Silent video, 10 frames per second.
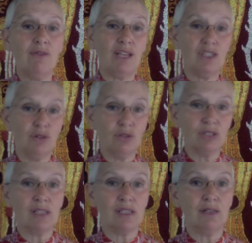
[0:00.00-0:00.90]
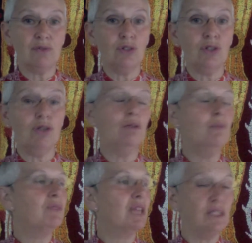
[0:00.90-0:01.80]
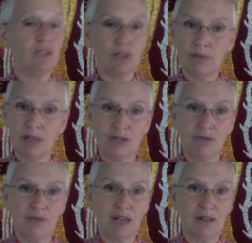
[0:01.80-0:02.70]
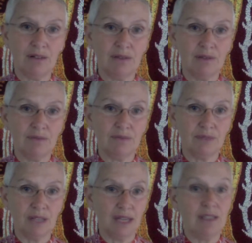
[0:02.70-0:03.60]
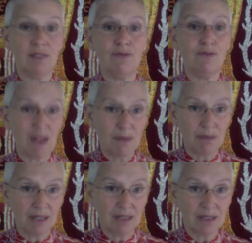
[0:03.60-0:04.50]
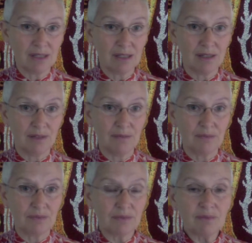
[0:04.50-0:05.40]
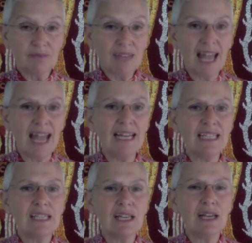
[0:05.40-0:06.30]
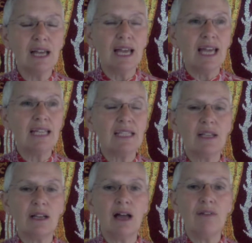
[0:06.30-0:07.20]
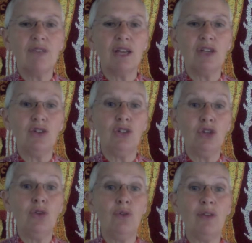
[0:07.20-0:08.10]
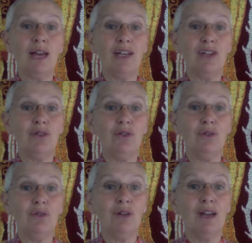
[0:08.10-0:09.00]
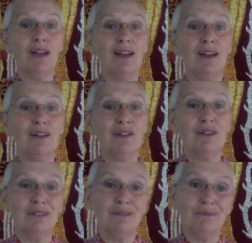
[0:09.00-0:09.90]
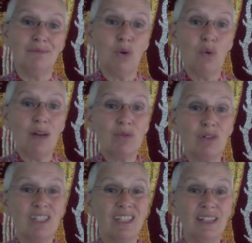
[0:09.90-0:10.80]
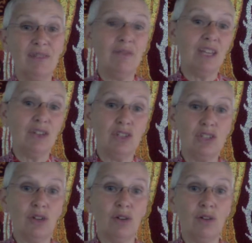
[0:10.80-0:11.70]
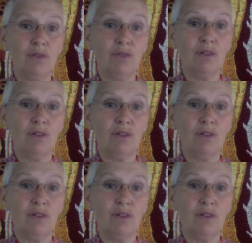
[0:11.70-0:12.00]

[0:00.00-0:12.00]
as your successful you is so much fun. It's fabulous. And it's the life that you knew that you always wanted to live, that you deserve.